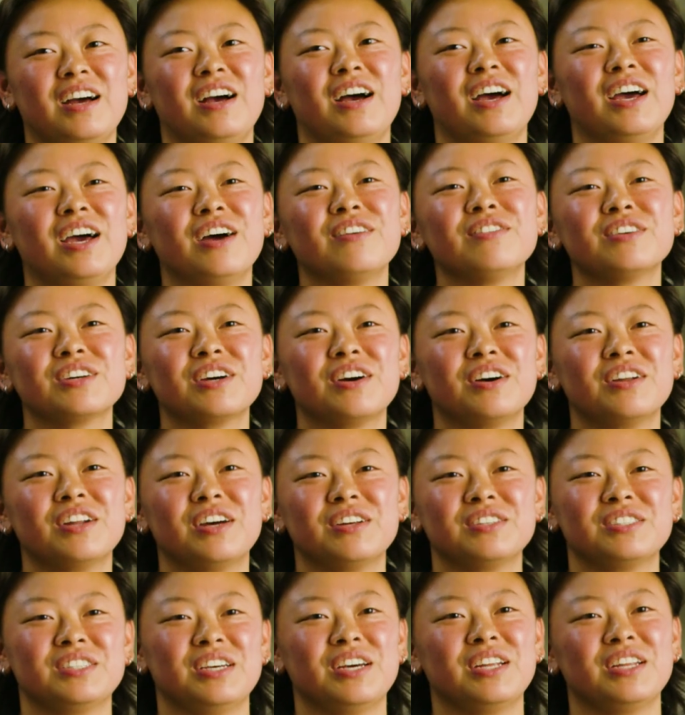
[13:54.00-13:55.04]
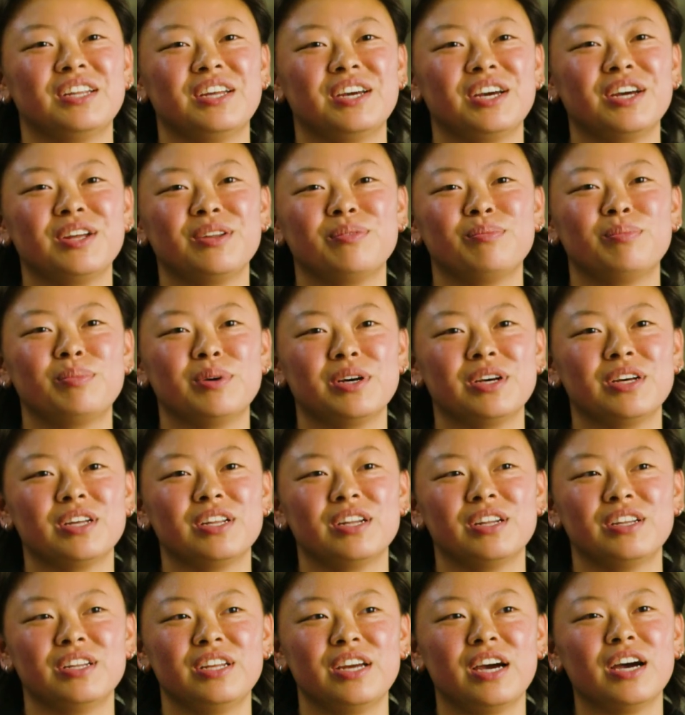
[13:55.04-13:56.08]
I haven't gone outside yet,
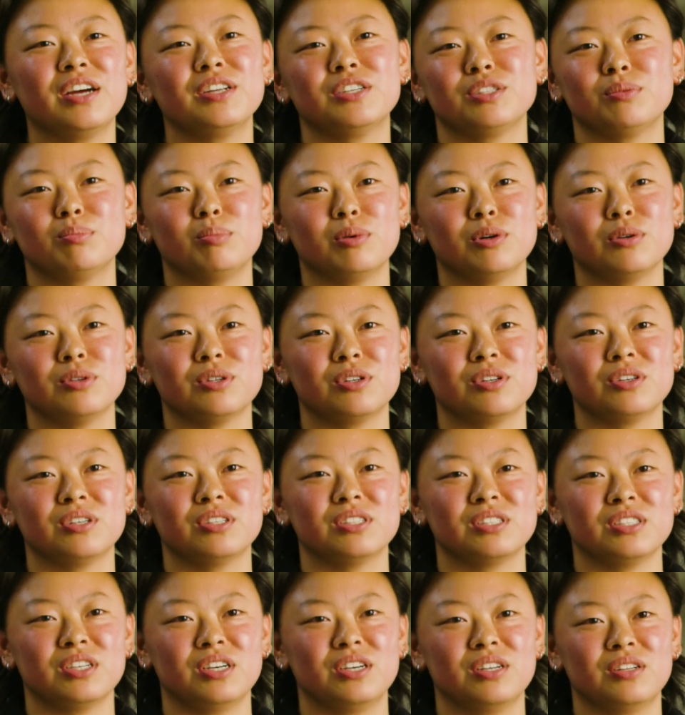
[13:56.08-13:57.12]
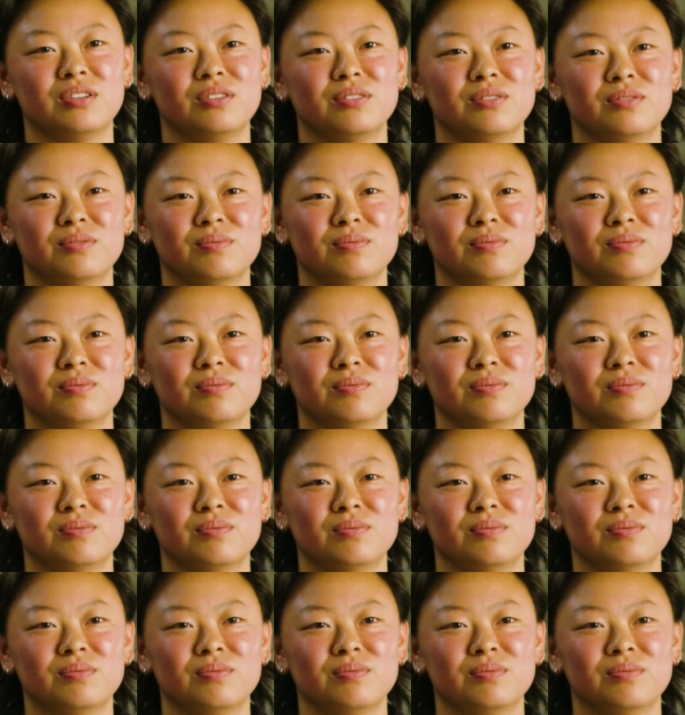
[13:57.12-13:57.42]
but yeah, I just boulder inside.